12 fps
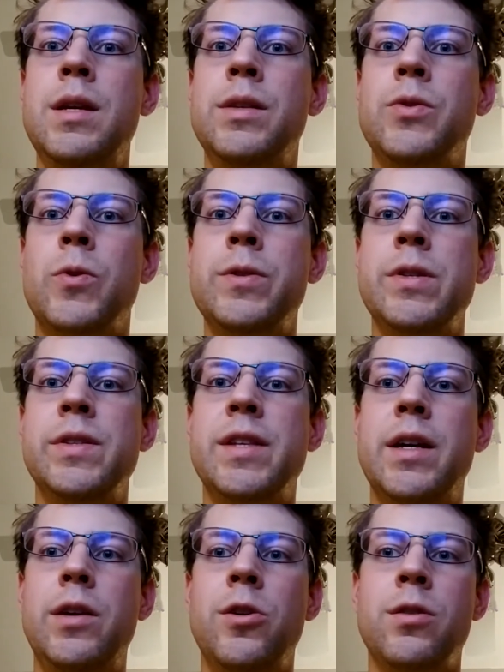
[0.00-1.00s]
sources
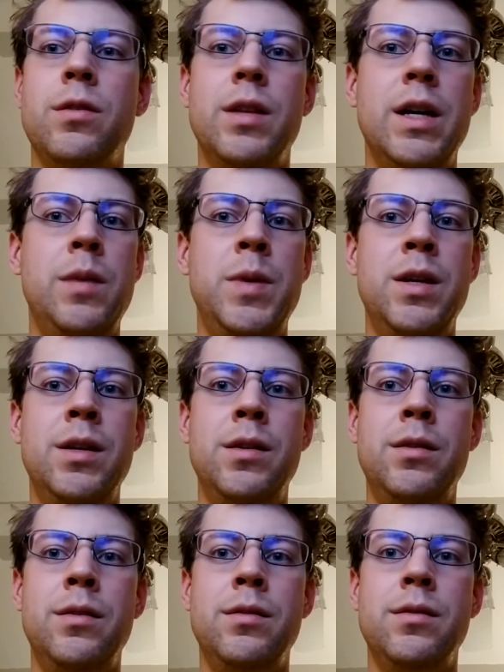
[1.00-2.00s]
that you're
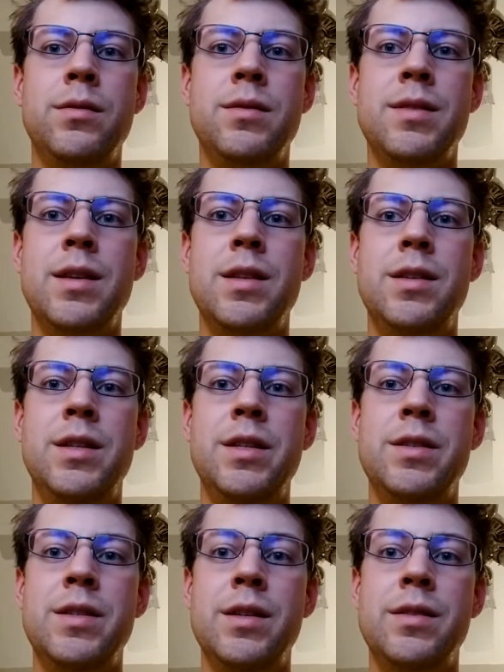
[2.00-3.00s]
claiming say that
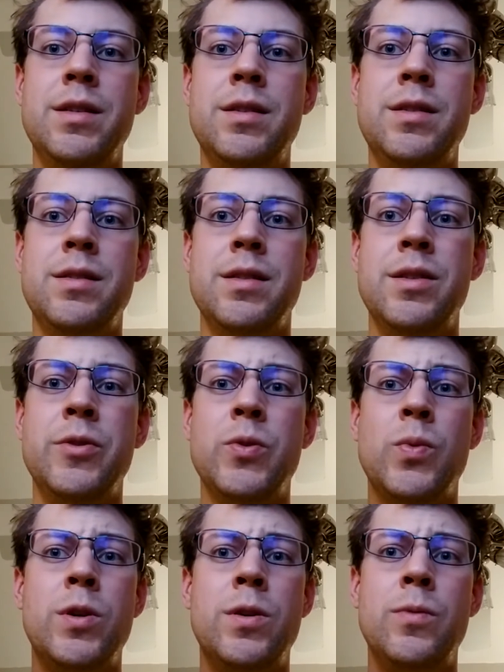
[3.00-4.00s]
Jesus exists, those
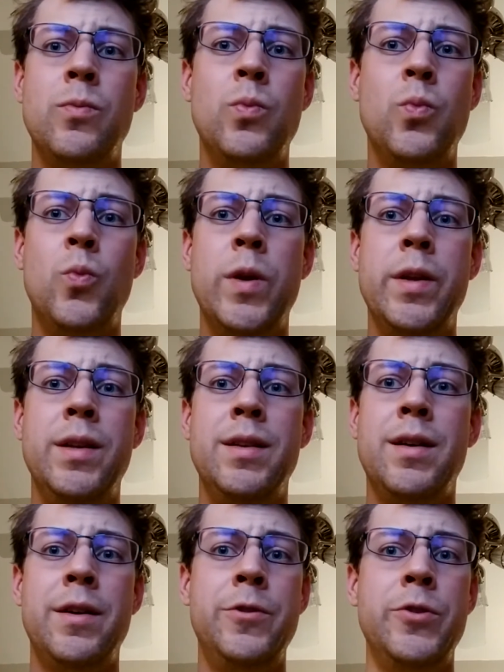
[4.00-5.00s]
were written
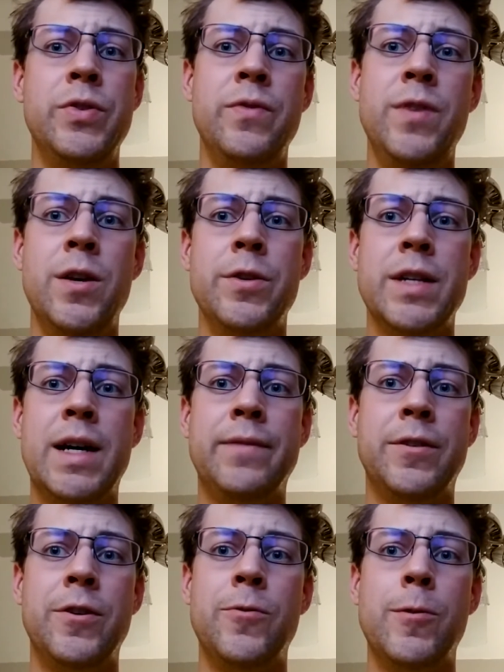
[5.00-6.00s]
hundreds of years
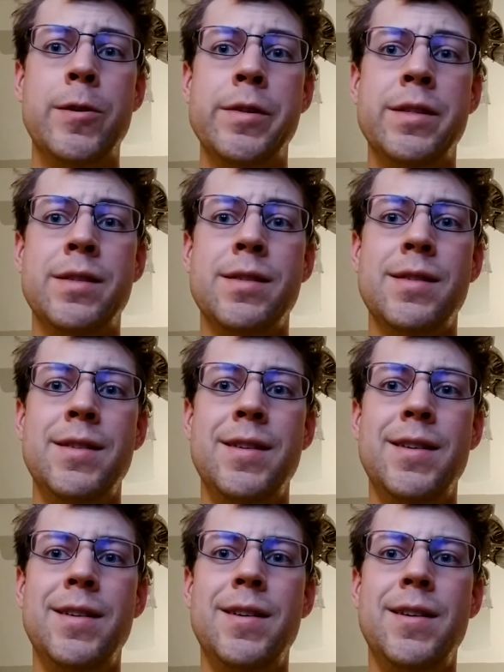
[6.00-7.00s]
afterwards,
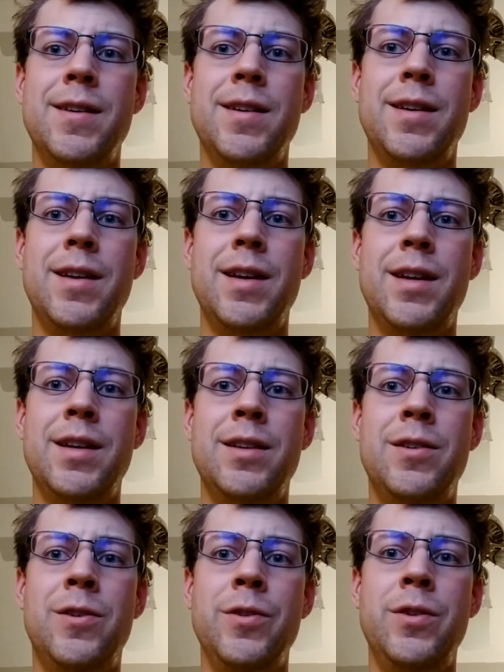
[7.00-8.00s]

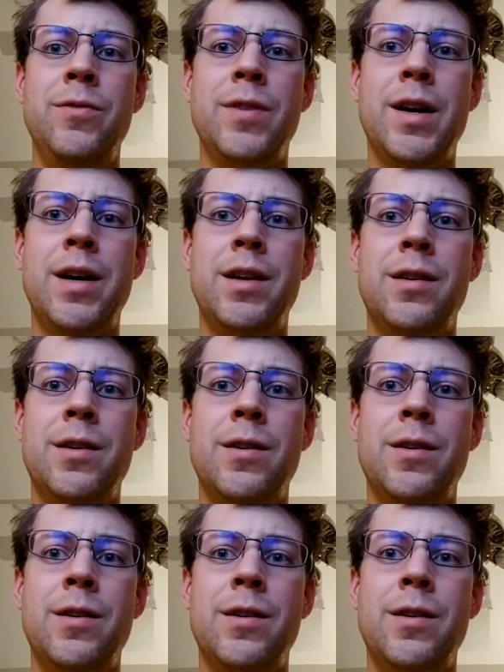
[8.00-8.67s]
and all you've got